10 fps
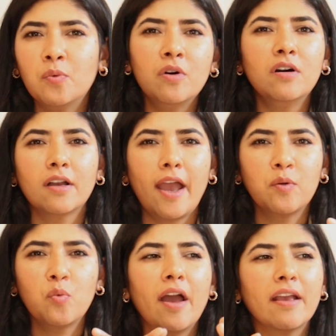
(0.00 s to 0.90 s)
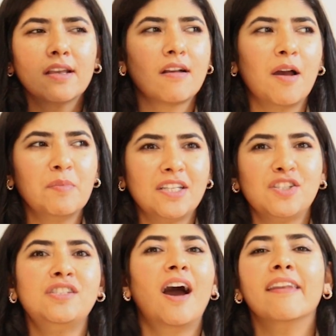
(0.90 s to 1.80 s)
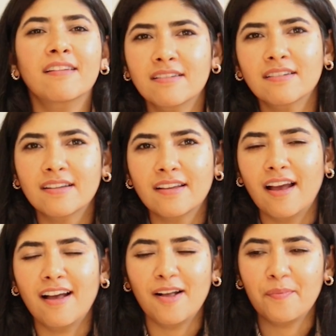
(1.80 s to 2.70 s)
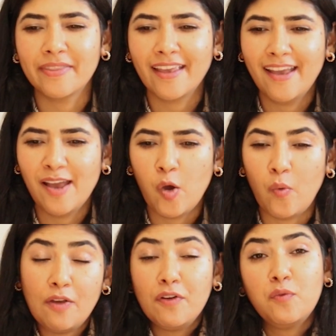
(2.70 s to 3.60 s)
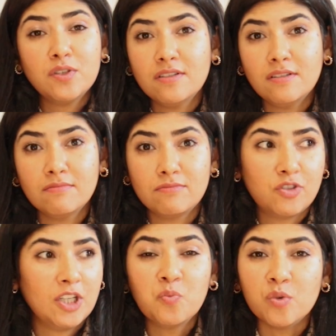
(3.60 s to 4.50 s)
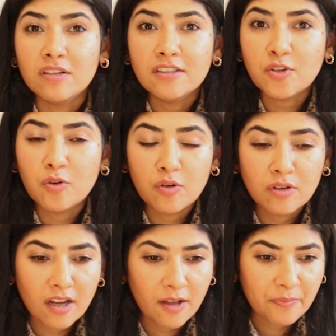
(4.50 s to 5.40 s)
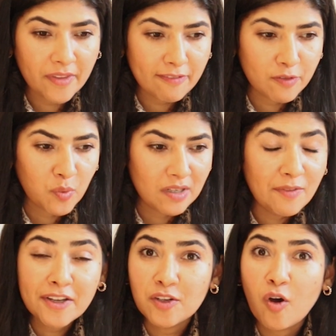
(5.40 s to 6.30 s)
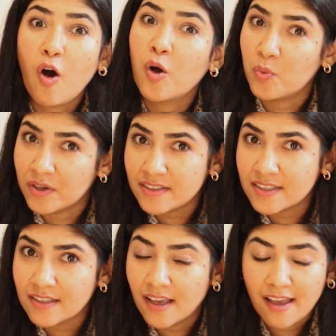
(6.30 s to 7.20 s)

the work and why it can't be just done. Well, if it was a dream world, or if you were living in Hogwarts